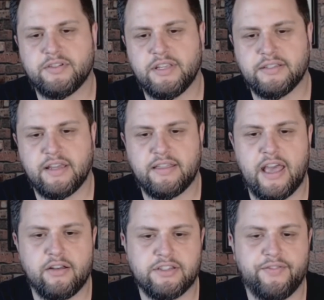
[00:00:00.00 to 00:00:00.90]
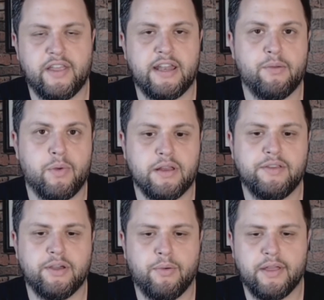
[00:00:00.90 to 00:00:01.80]
things like that, or something I didn't want to
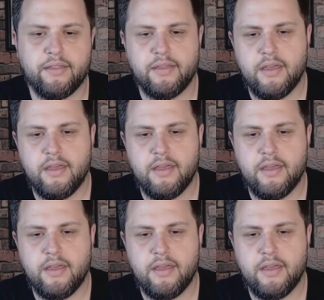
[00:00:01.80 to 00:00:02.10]
deal with.